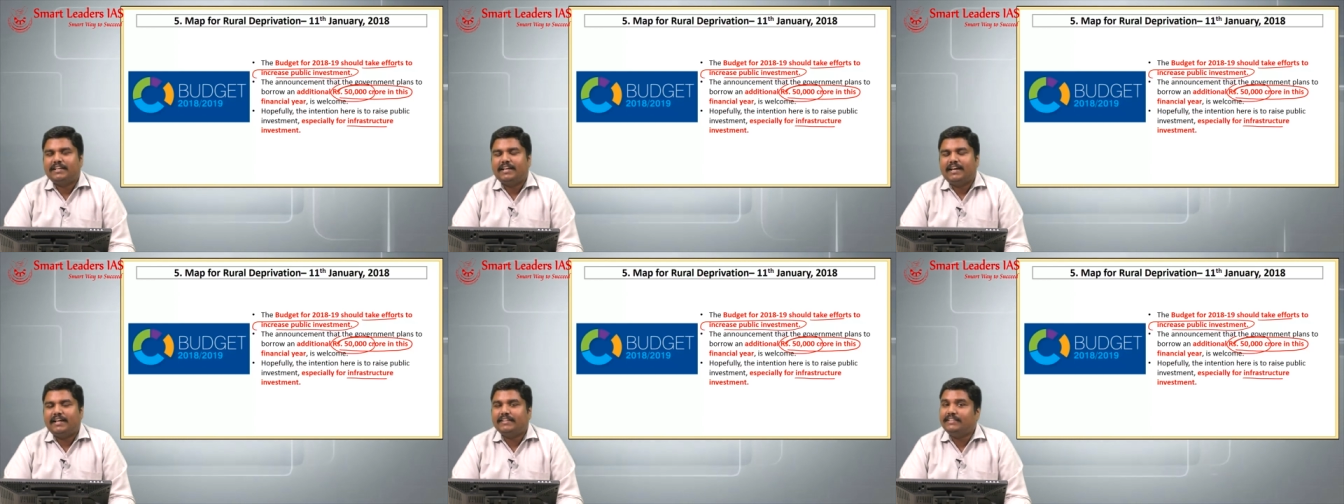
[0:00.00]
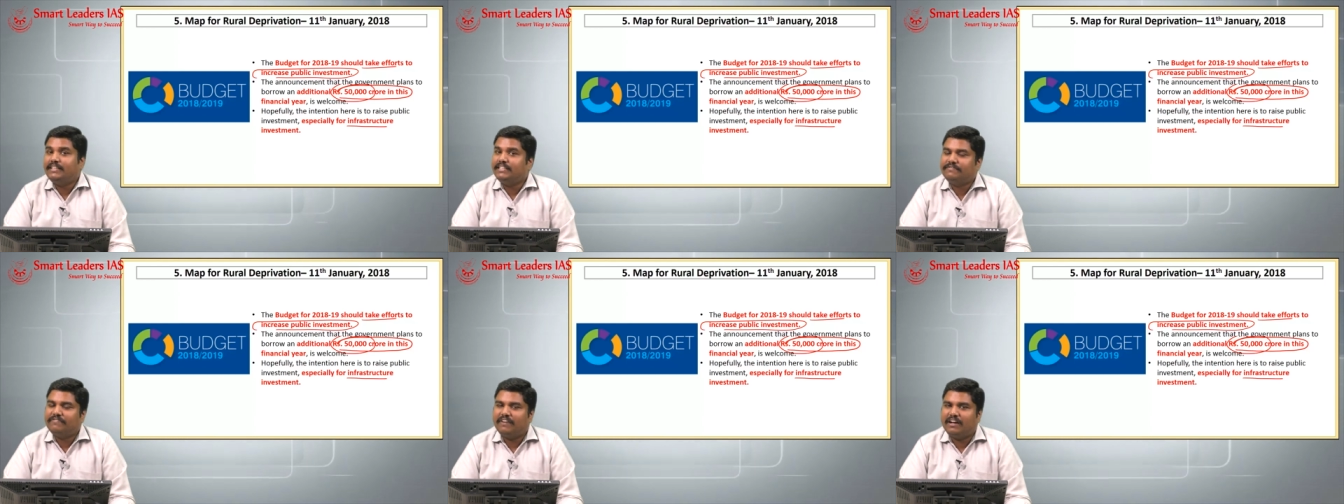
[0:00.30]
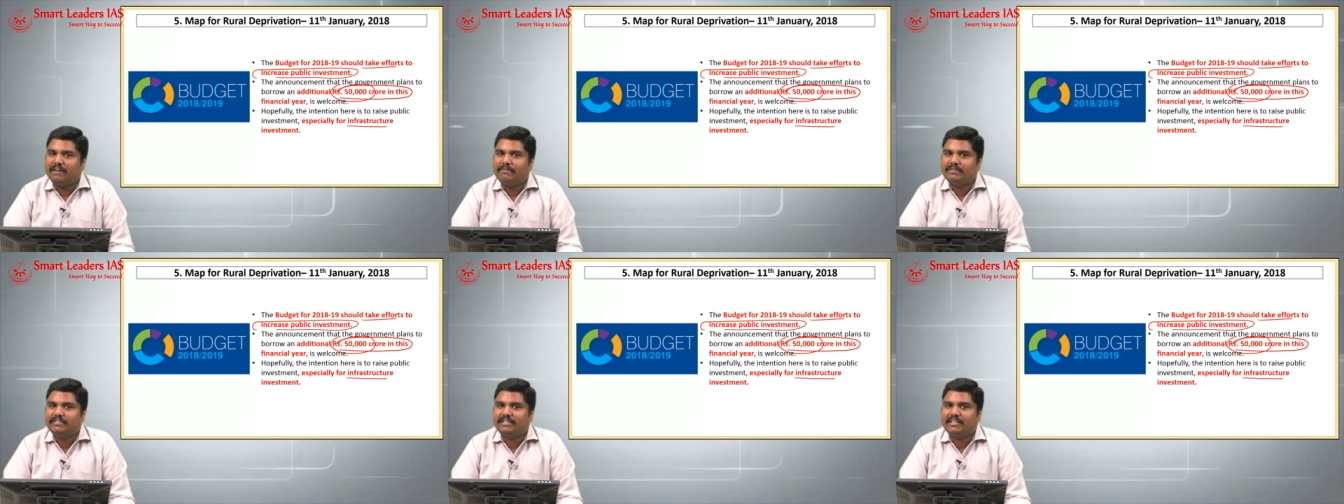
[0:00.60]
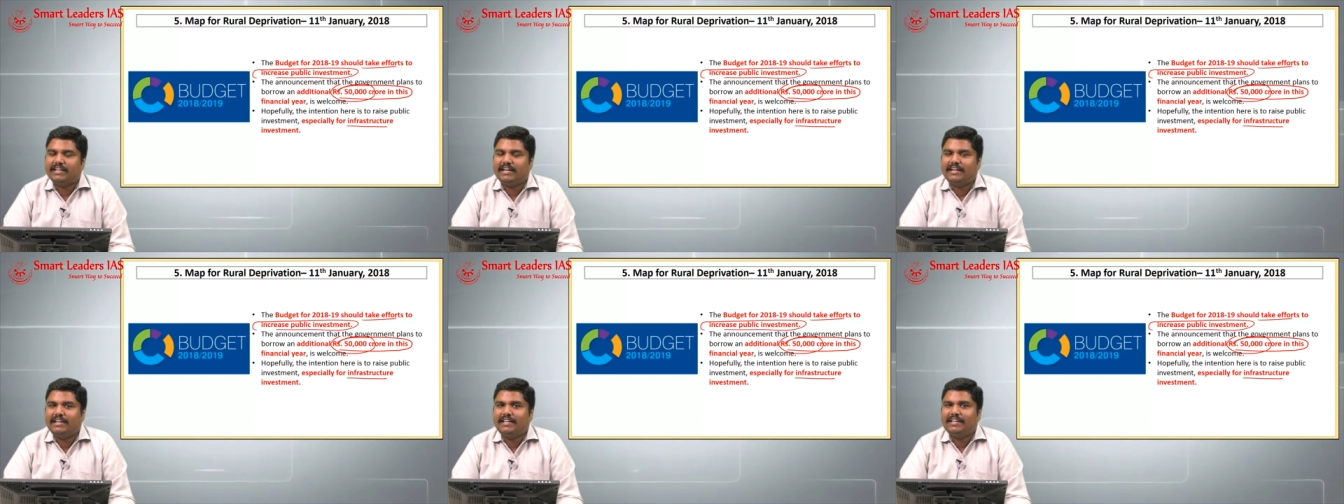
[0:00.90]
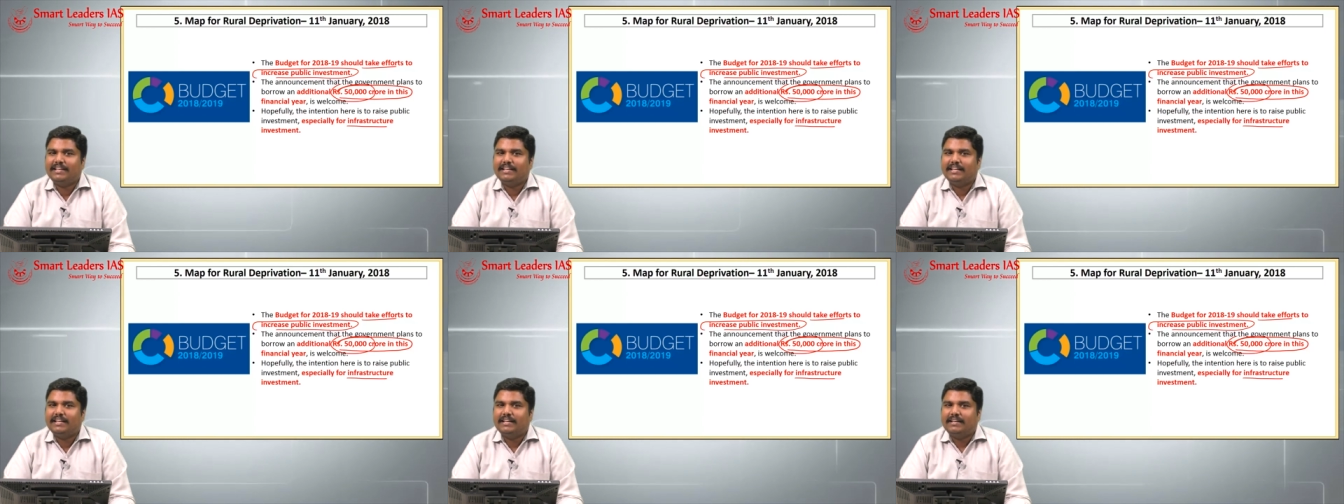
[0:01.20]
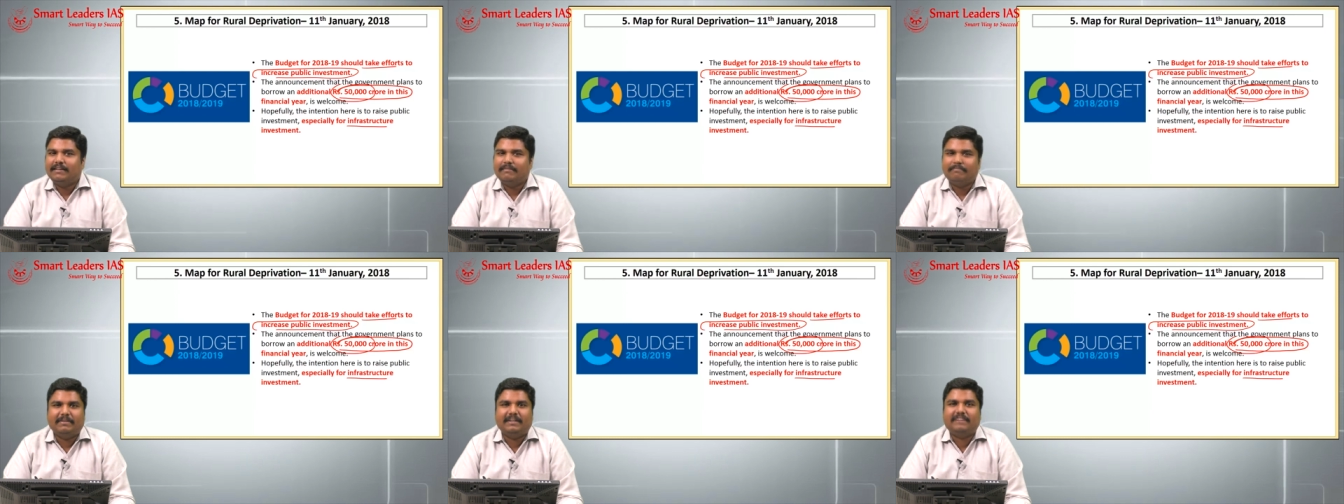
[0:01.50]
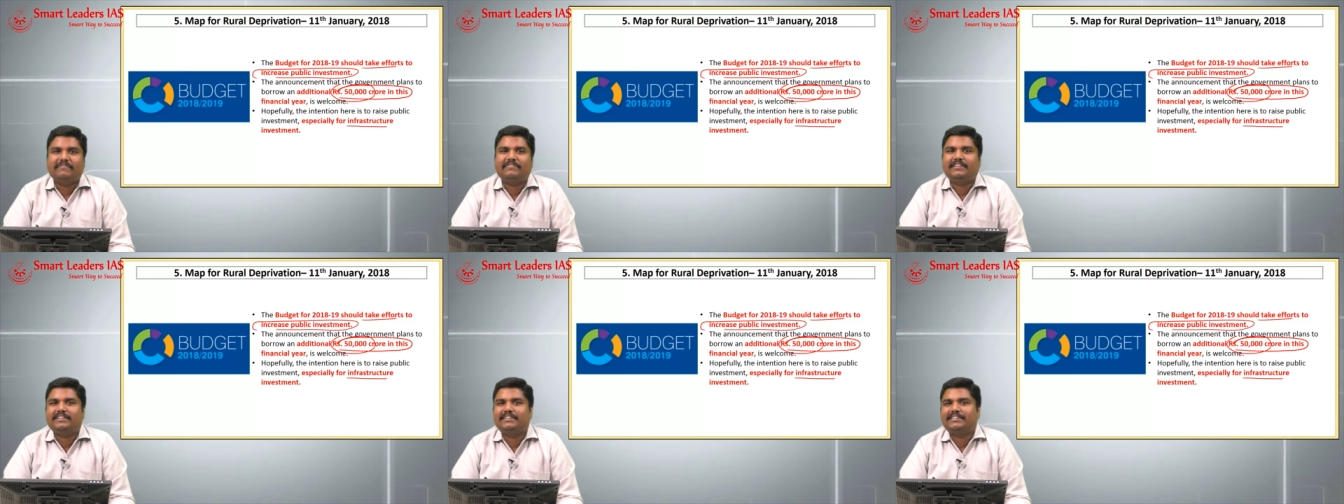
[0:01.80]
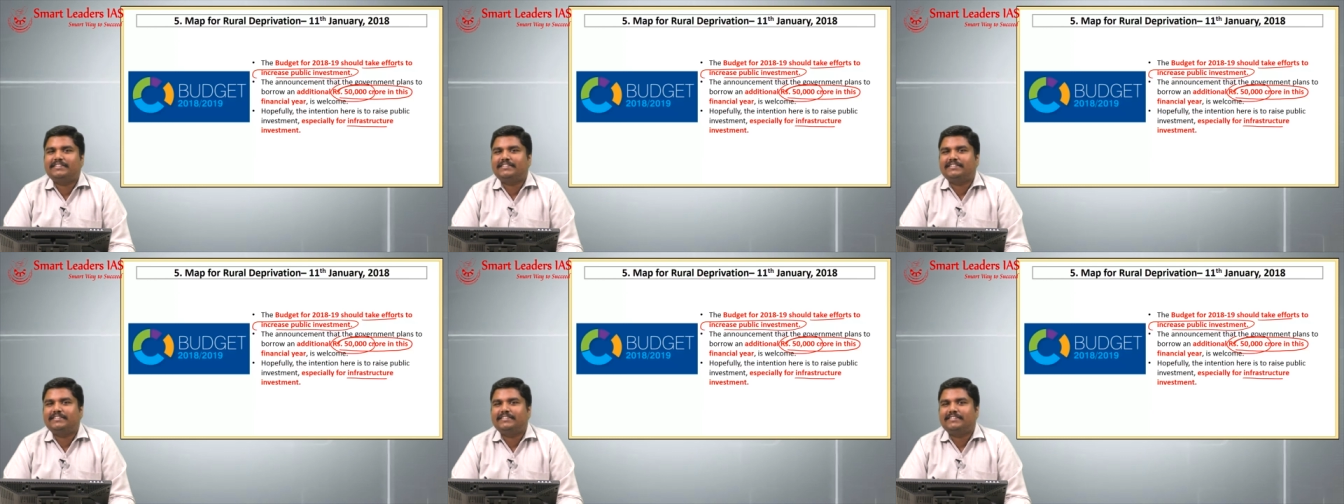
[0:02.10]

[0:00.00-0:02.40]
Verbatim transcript: and these farmers are getting benefited.